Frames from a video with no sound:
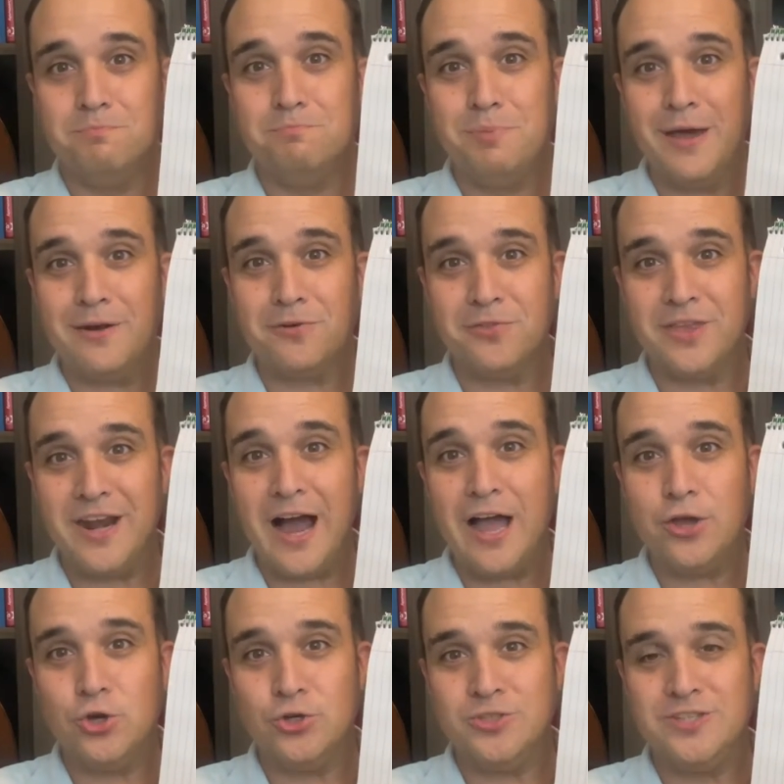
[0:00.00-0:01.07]
better than I
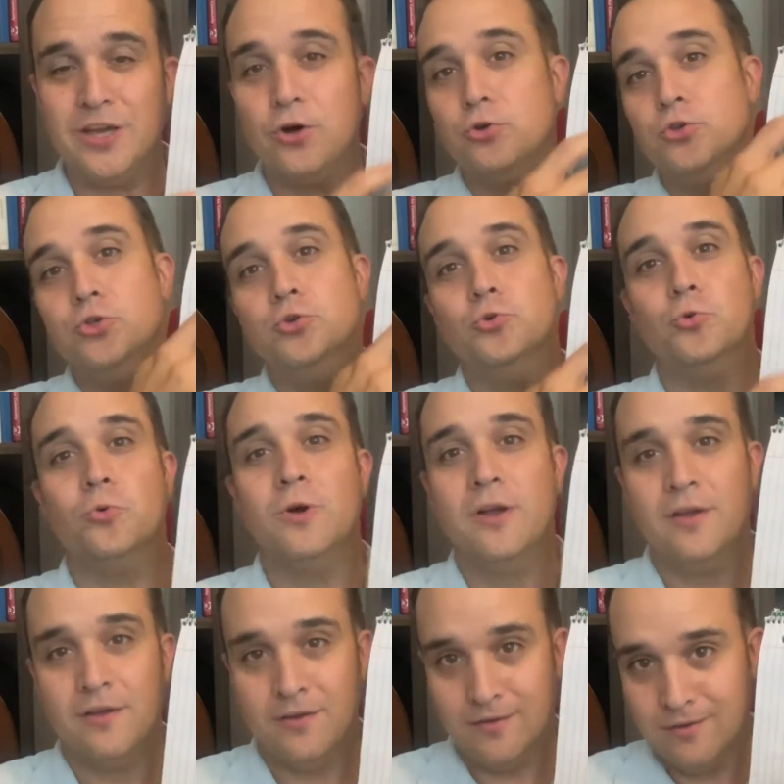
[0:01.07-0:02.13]
could tell you
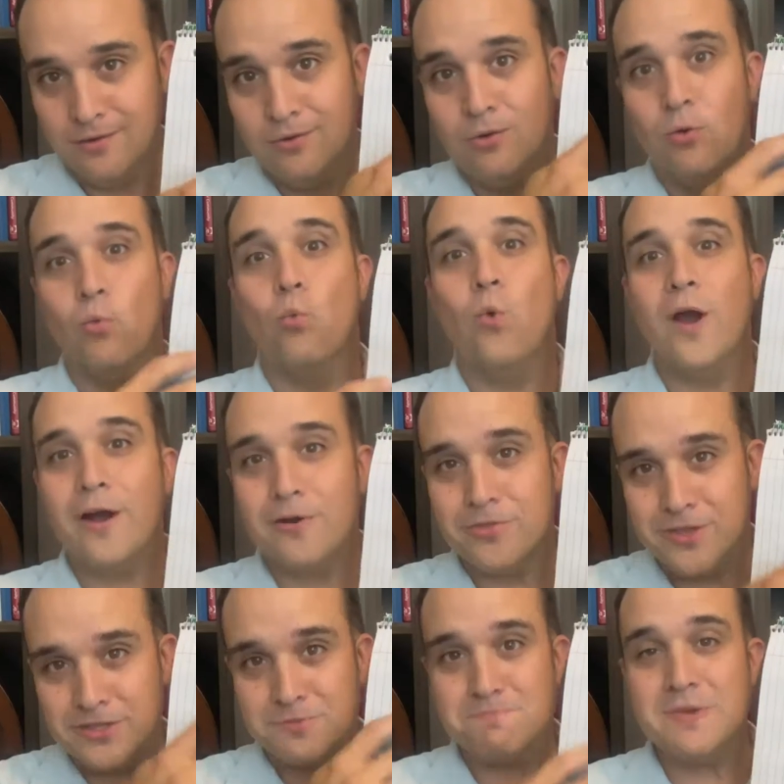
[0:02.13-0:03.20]
where
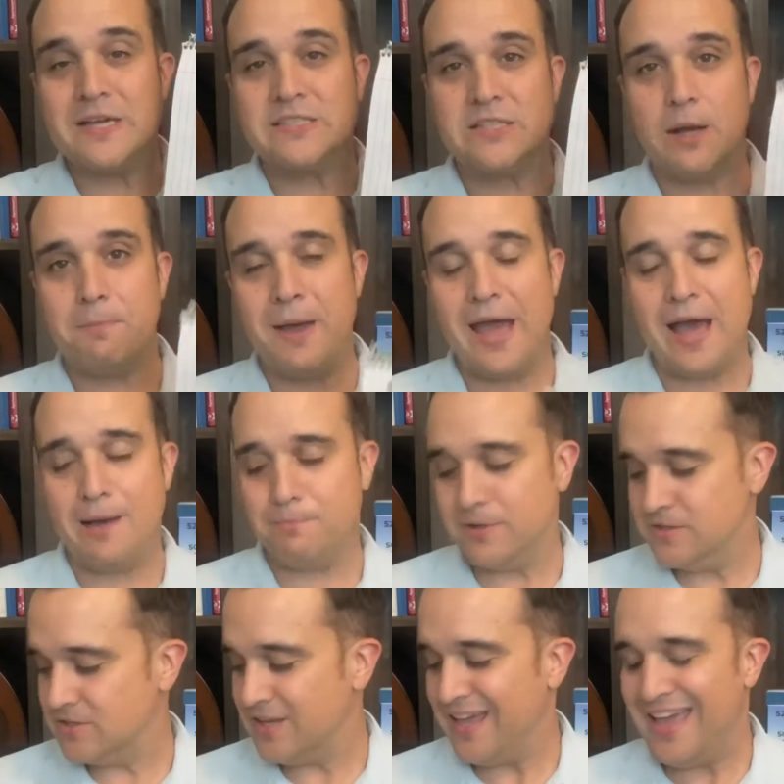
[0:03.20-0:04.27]
this mix up
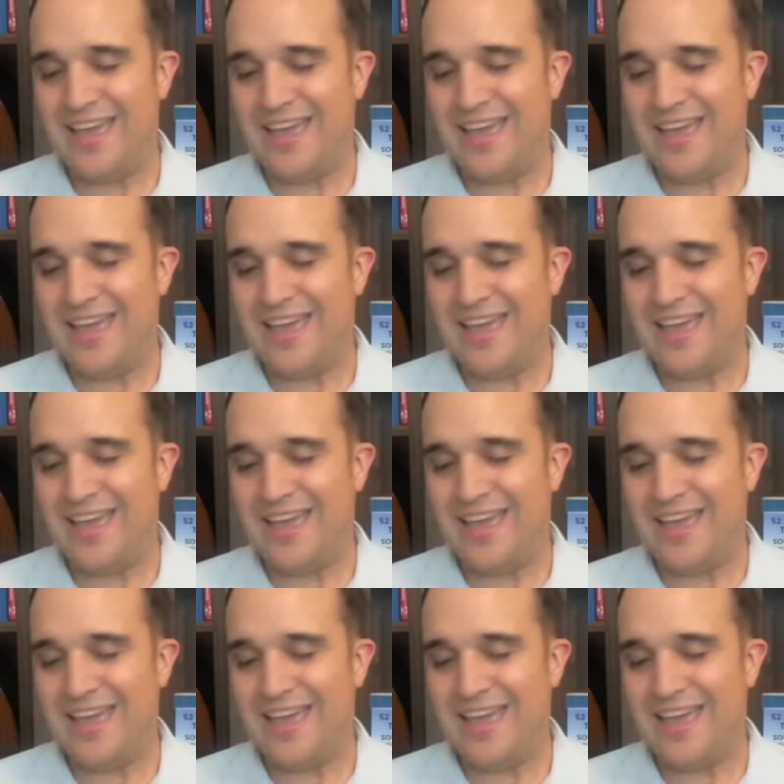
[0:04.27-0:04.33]
happens.